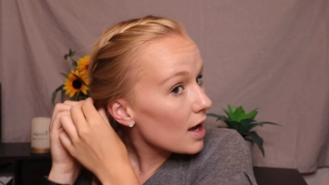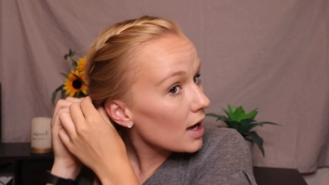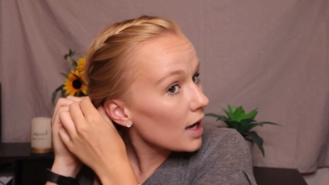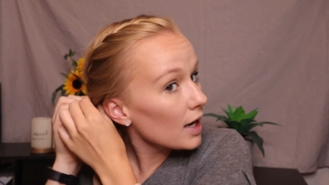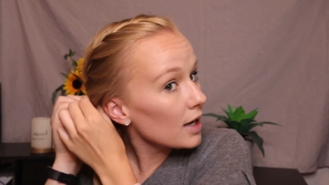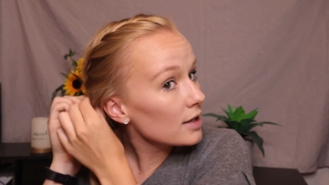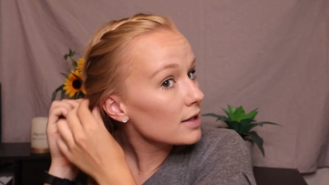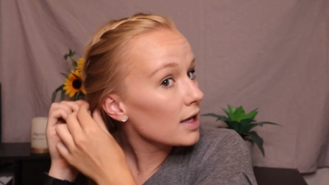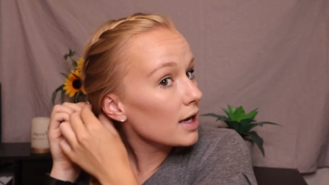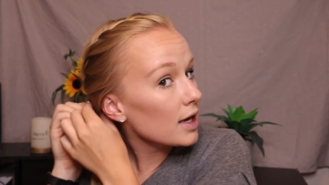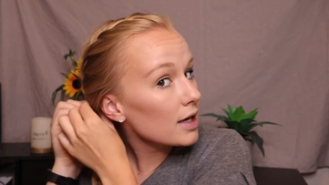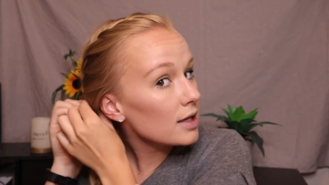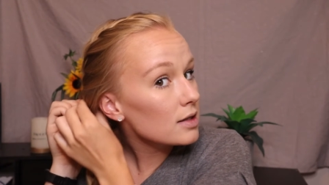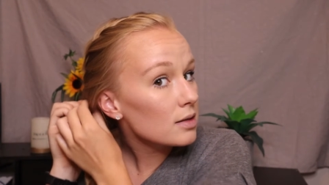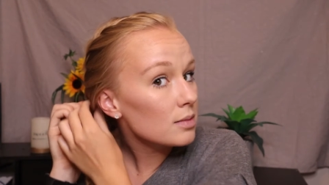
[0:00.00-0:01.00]
I like
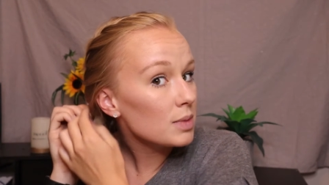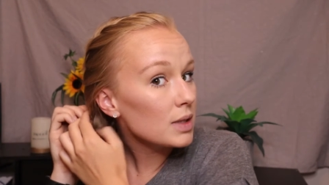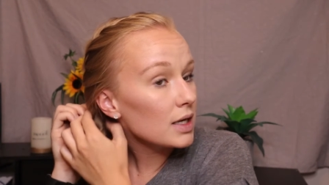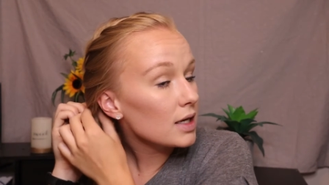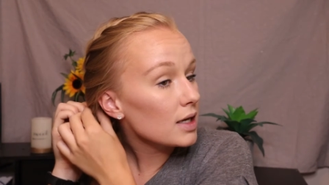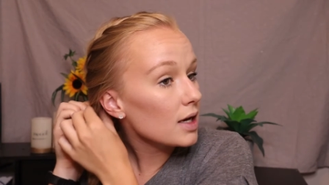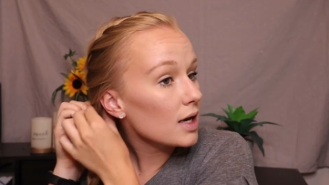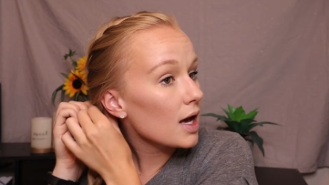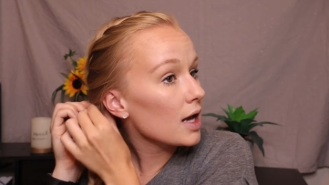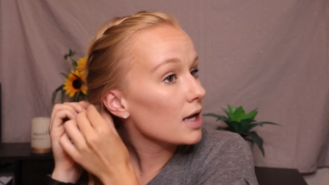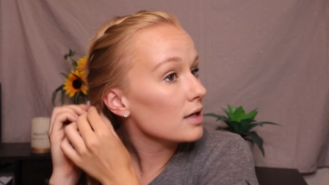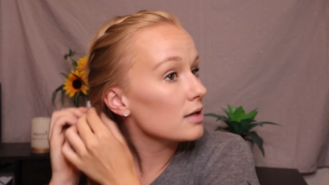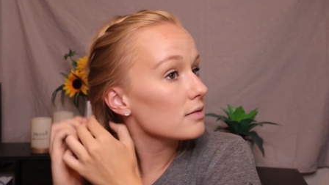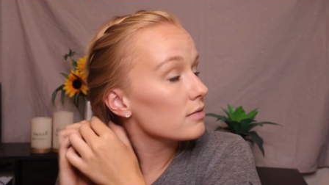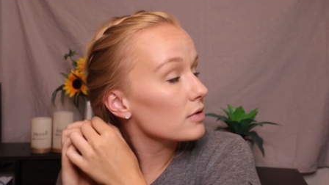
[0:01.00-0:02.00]
it to be
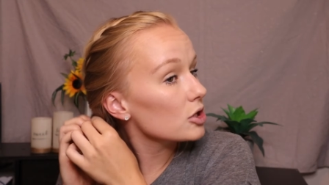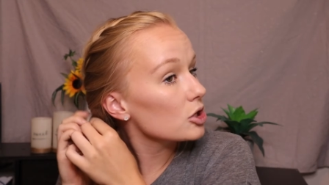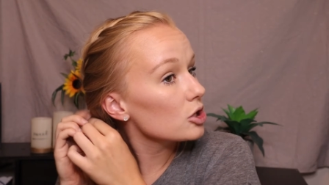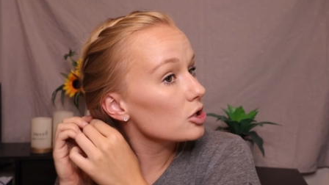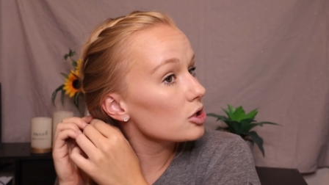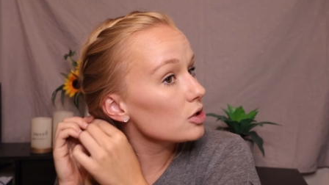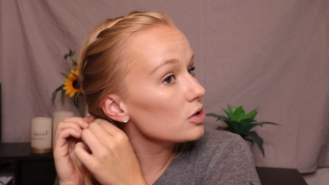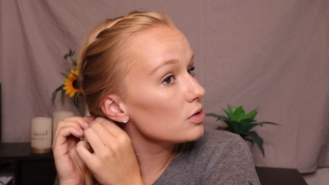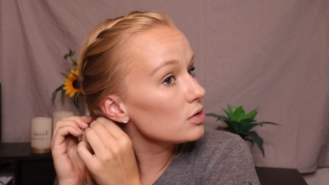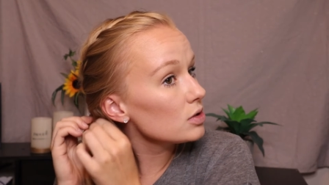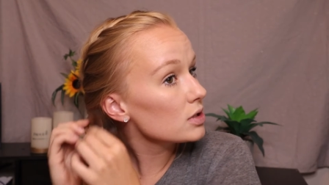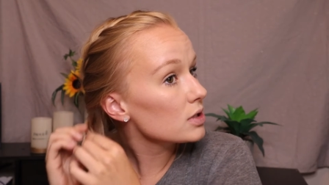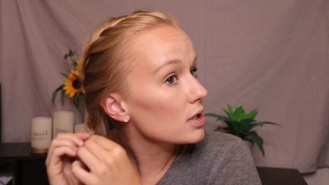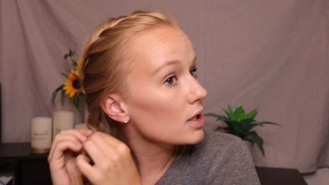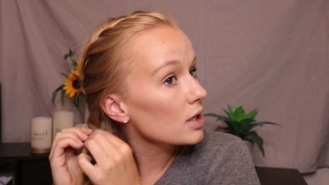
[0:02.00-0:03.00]
kind of
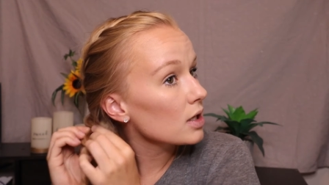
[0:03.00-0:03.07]
loose,